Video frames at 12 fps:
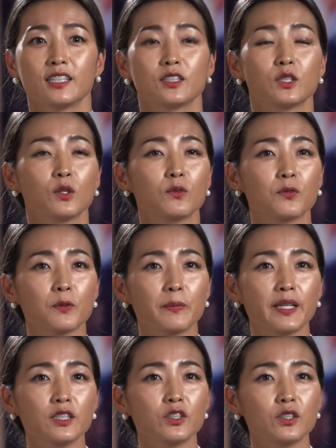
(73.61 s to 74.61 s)
So for
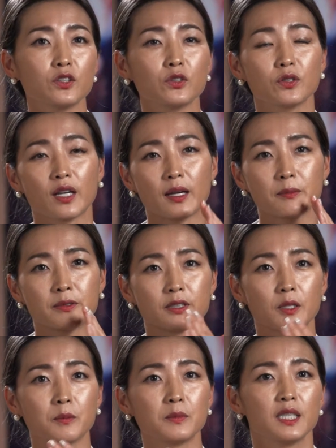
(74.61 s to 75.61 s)
patients who have
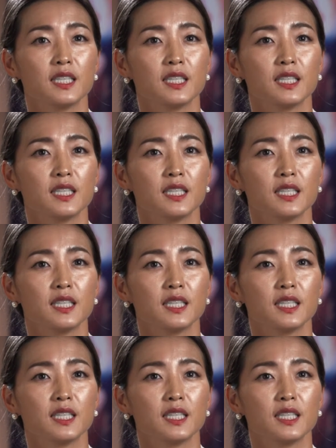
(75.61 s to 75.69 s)
some